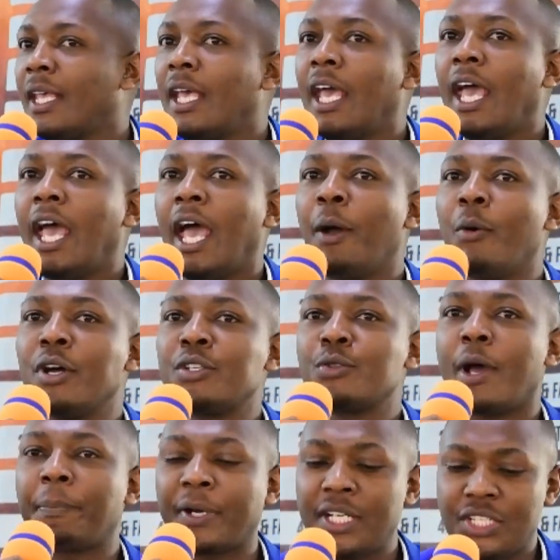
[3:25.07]
I want to
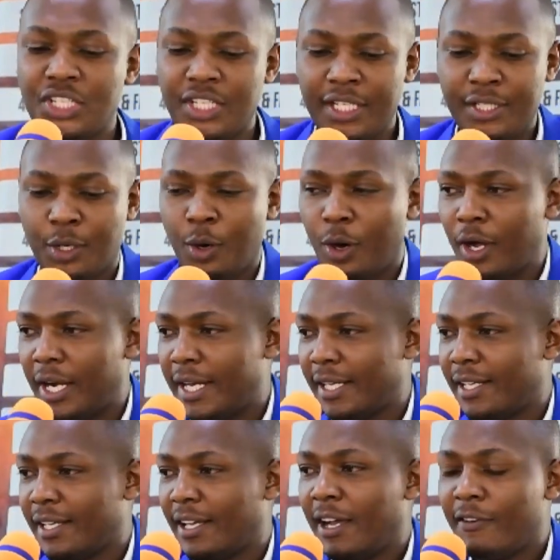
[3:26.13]
appreciate God
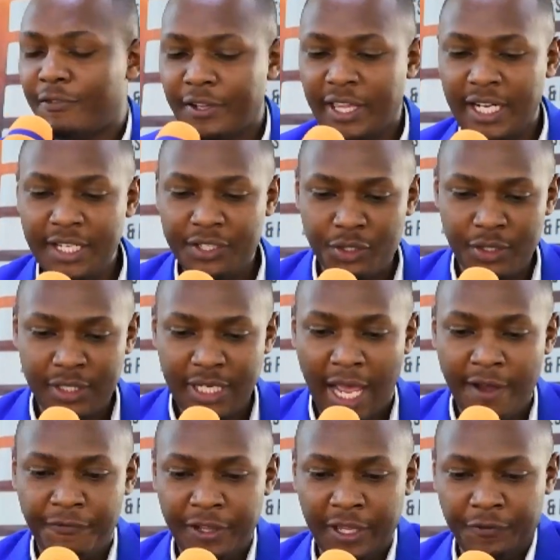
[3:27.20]
for the little,
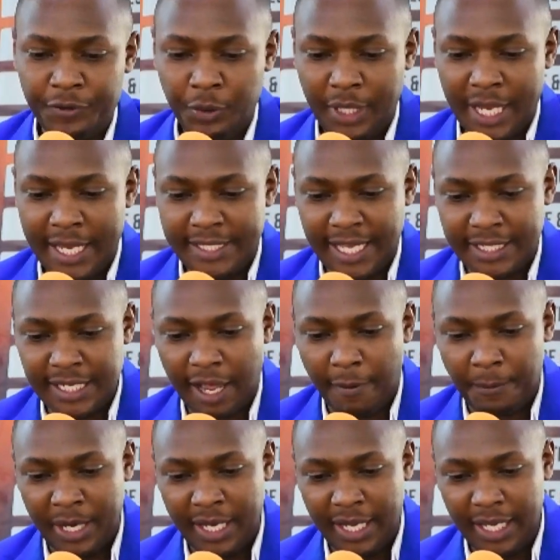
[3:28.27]
for the few days that I've
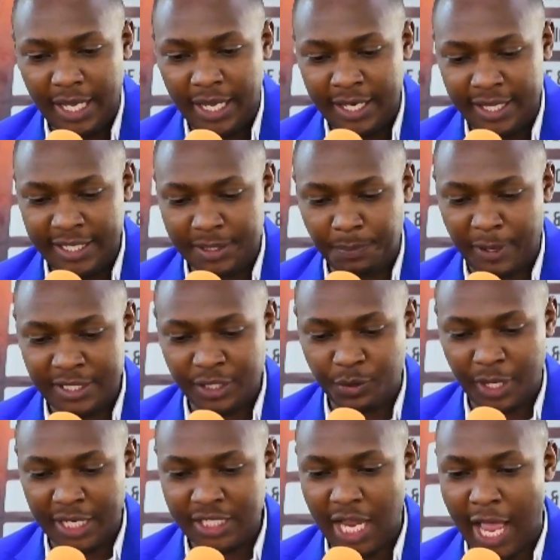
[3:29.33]
been in this particular
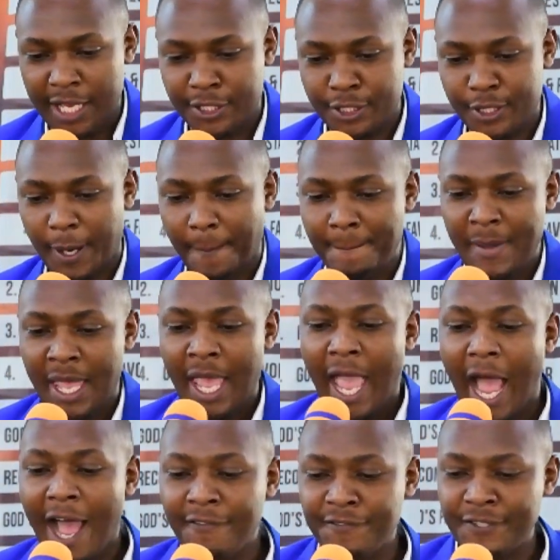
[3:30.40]
church.
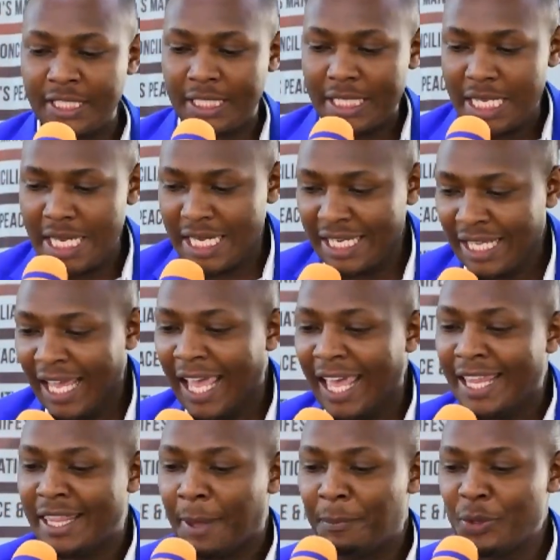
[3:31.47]
I've seen
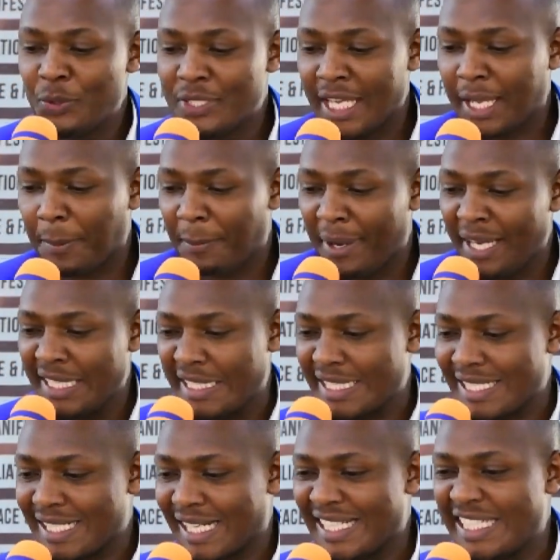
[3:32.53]
the music
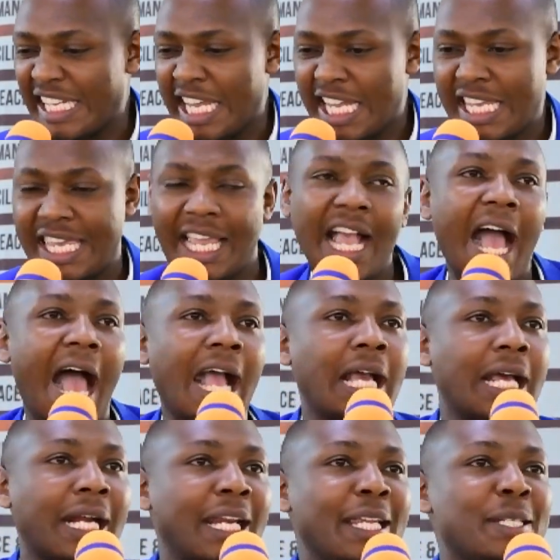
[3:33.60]
ministry taking a
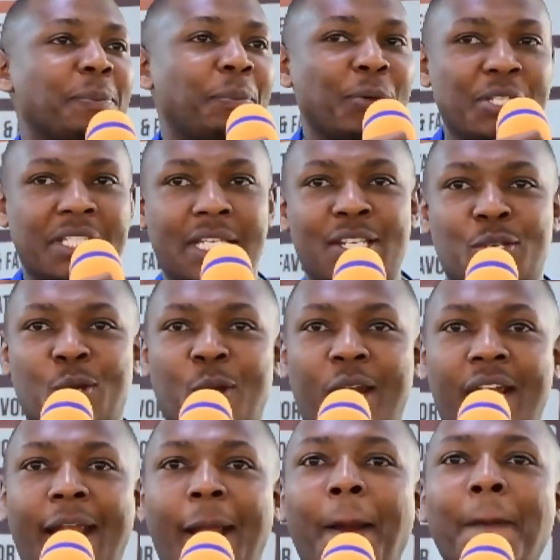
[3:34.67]
great position
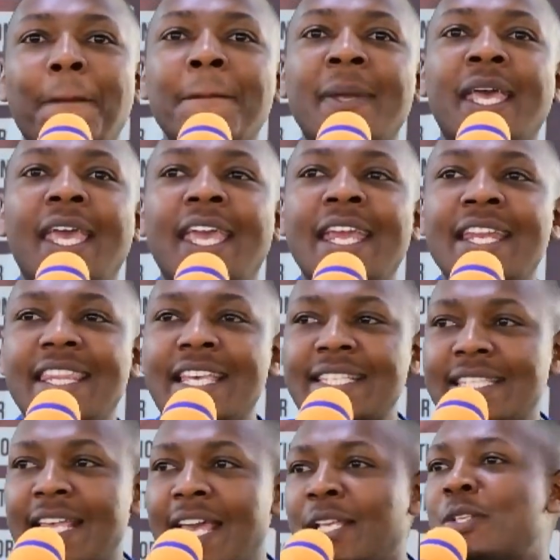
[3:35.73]
in this
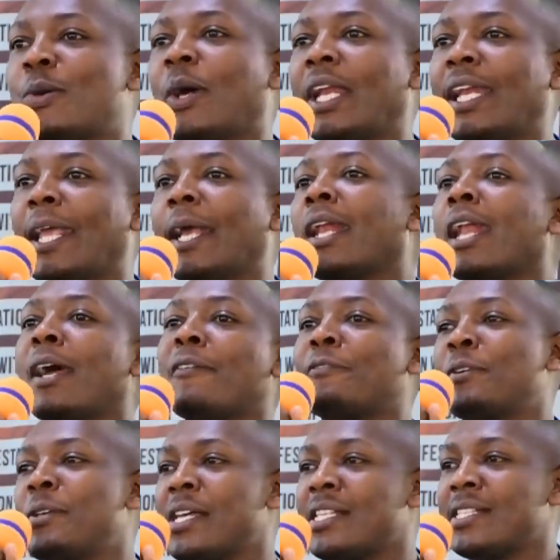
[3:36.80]
sanctuary. Clap for
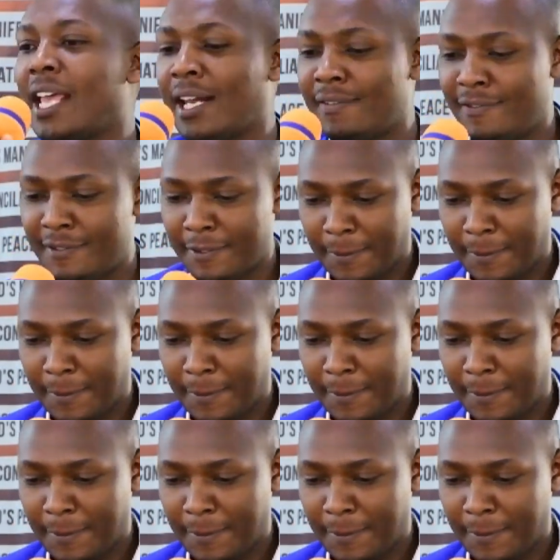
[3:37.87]
yourselves.